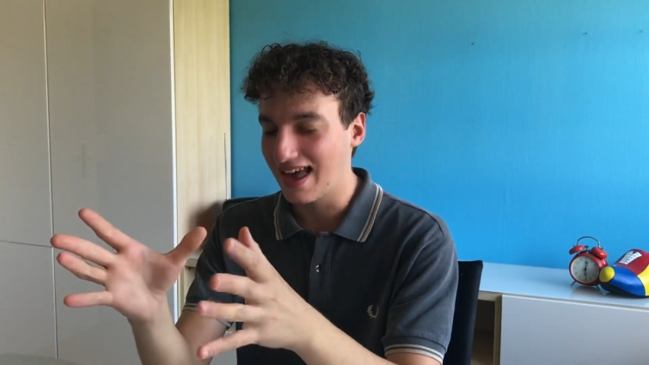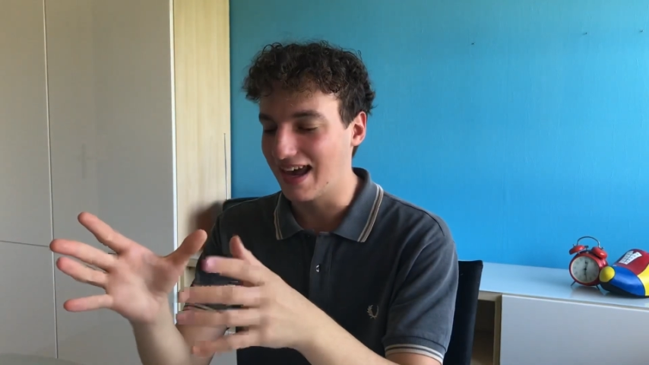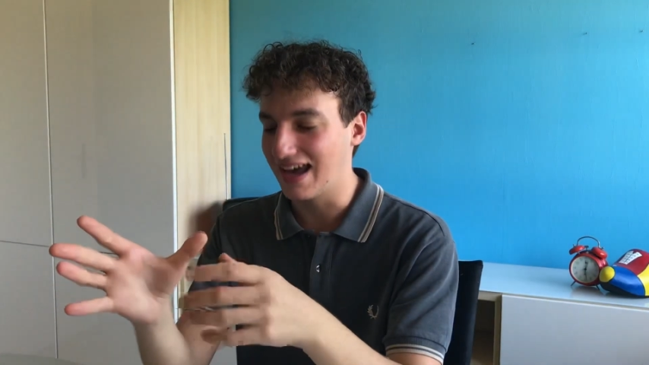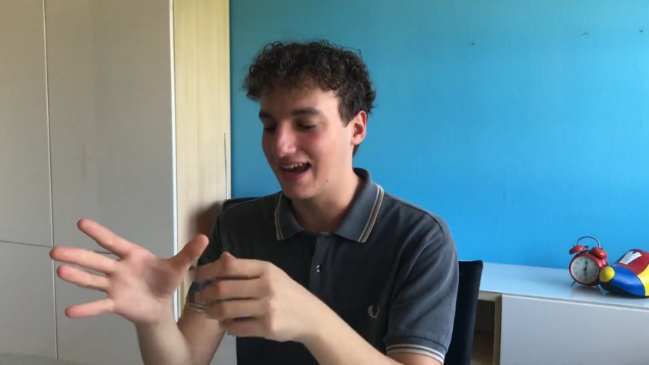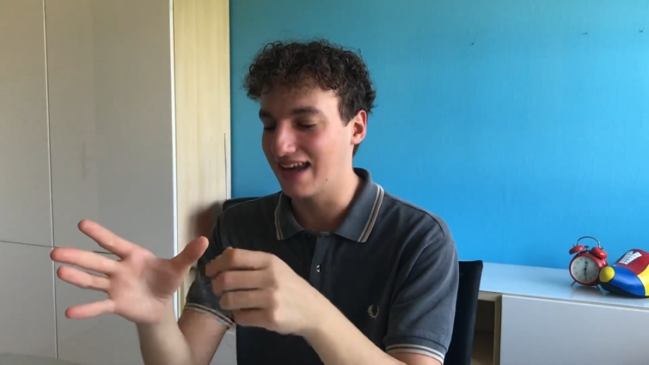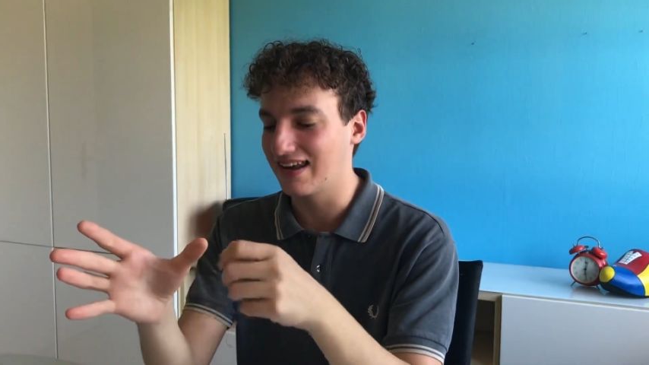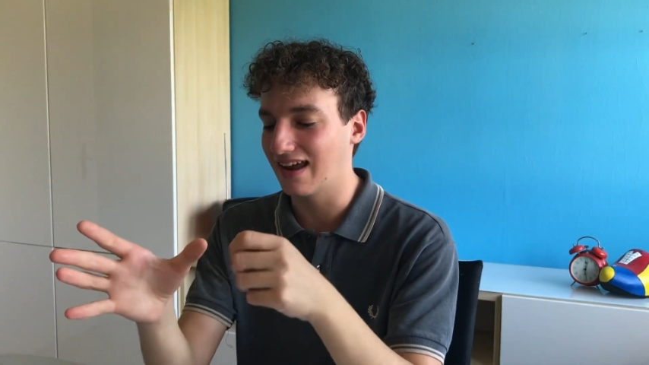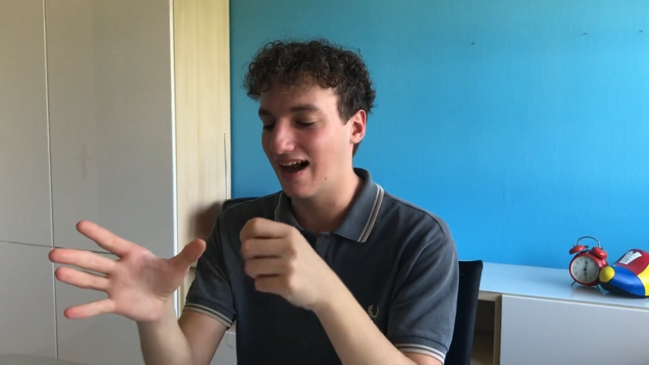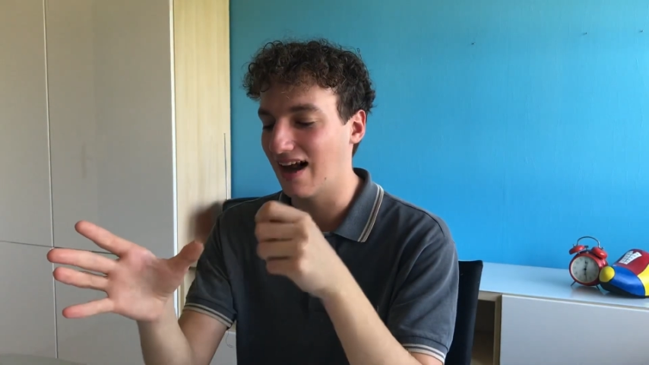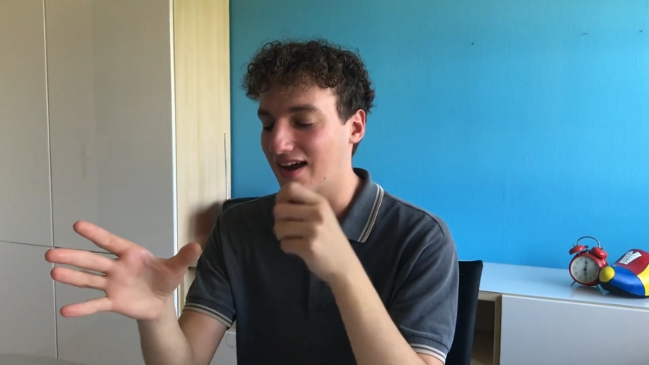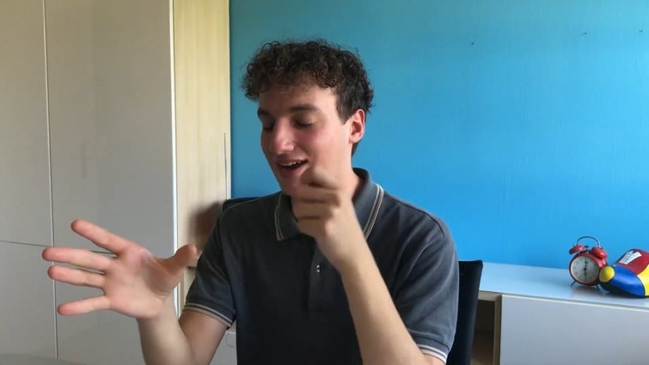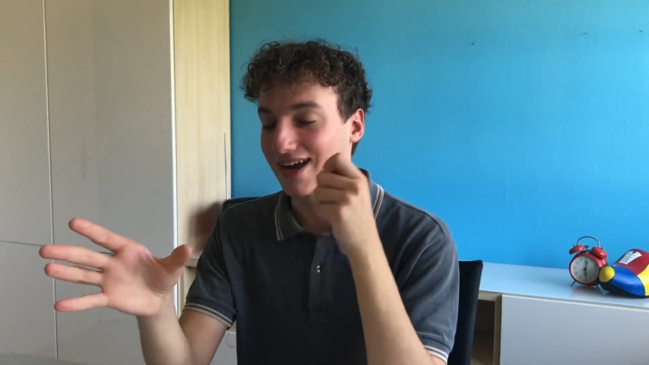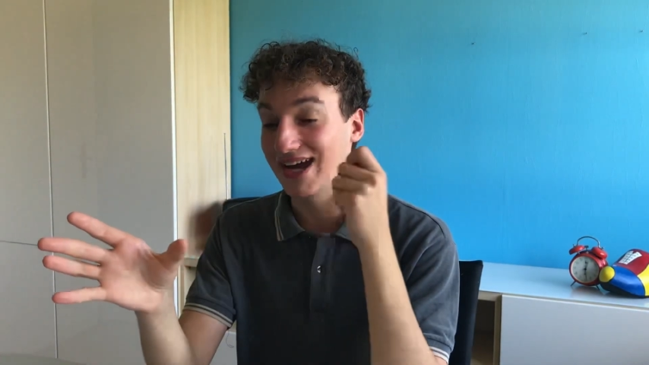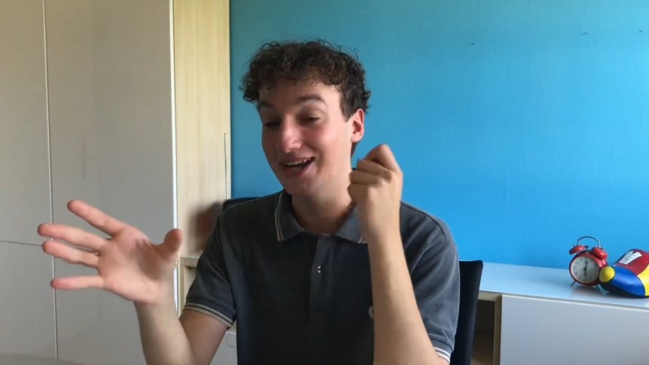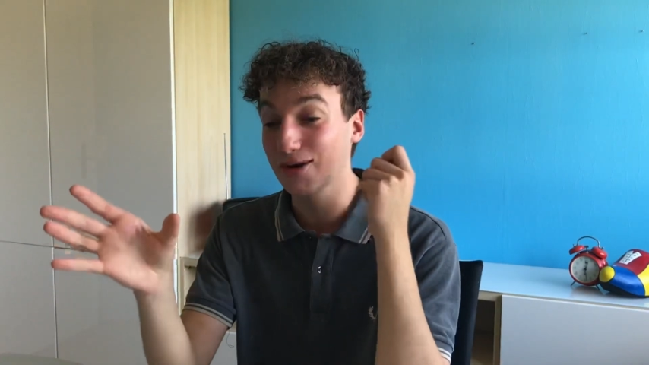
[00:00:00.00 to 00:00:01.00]
and I
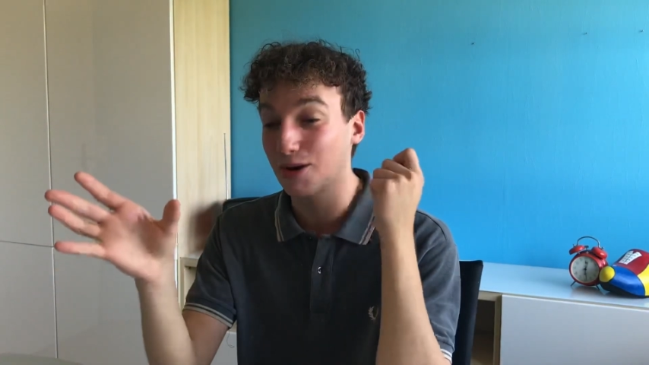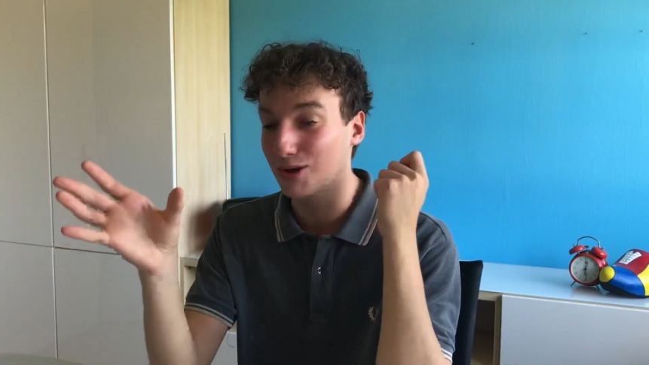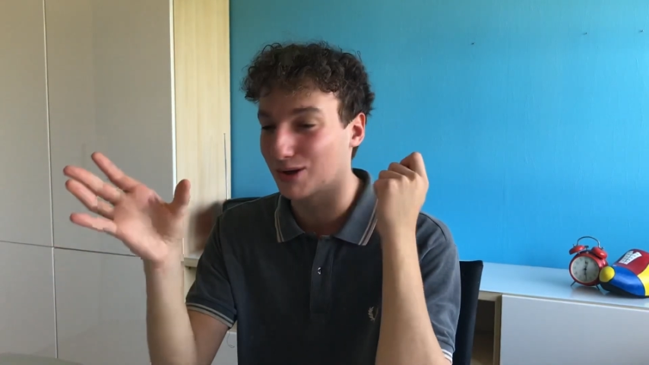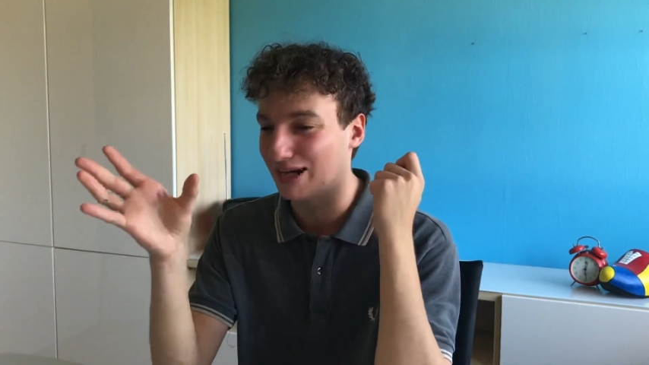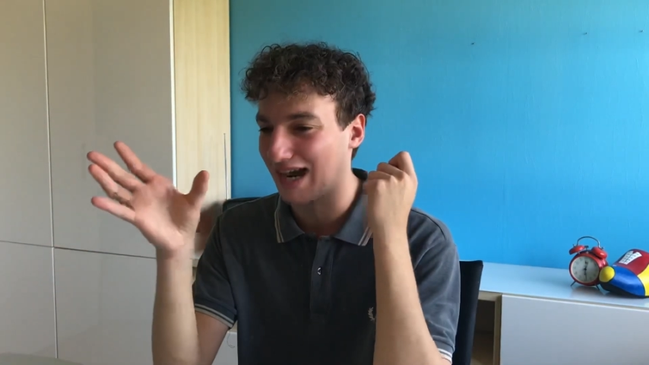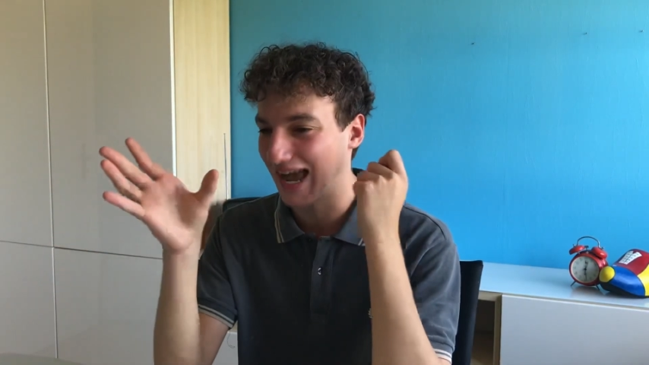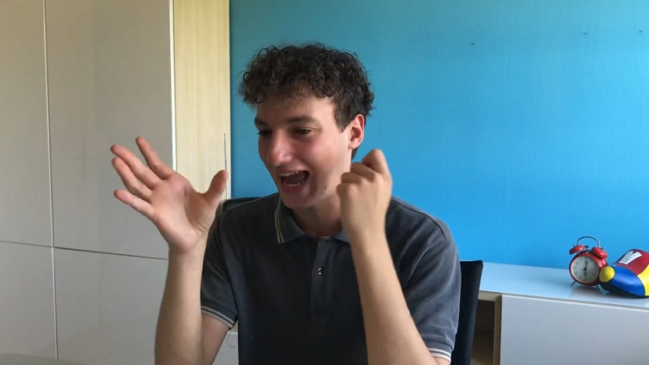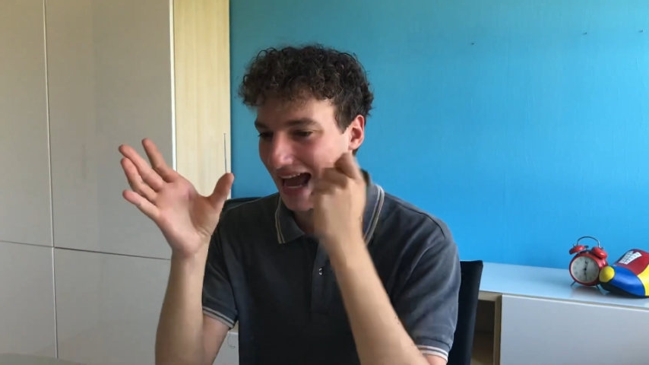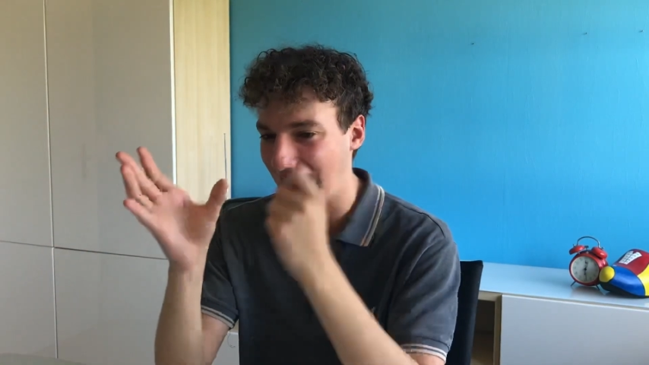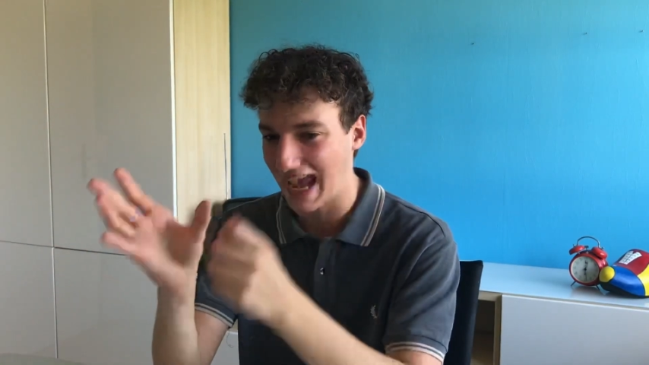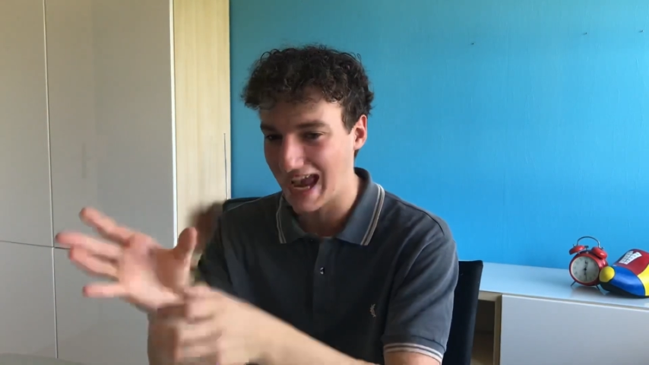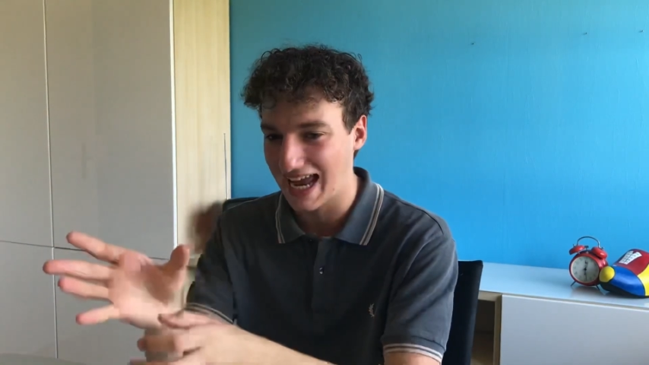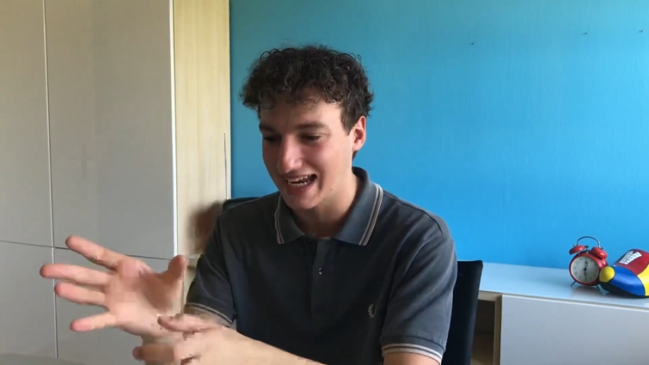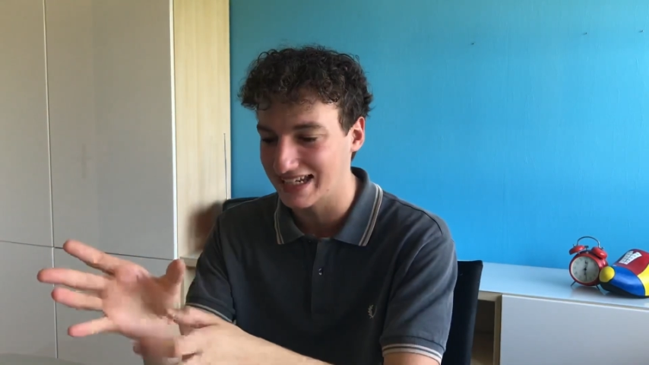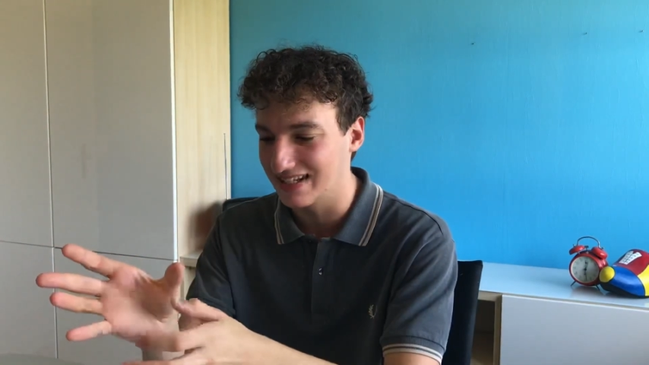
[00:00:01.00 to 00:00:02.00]
hit her
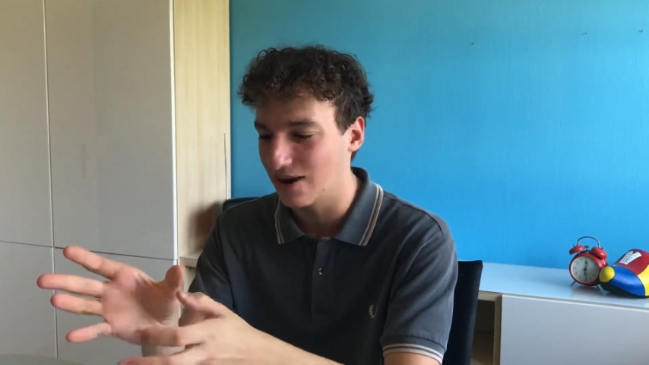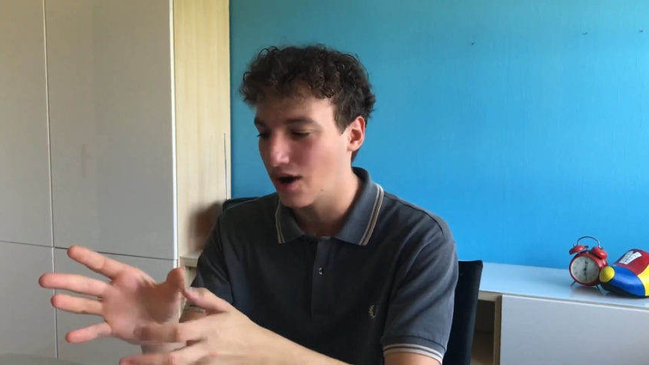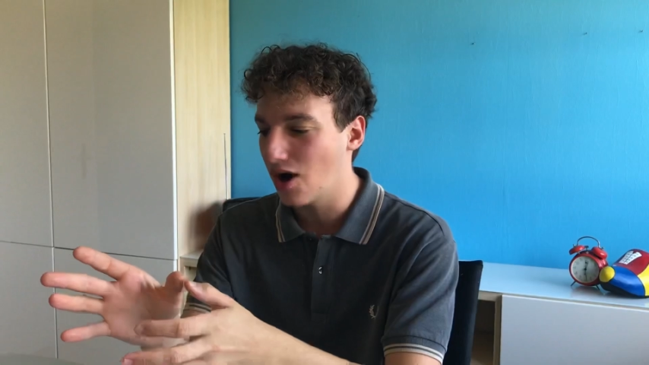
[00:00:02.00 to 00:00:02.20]
hand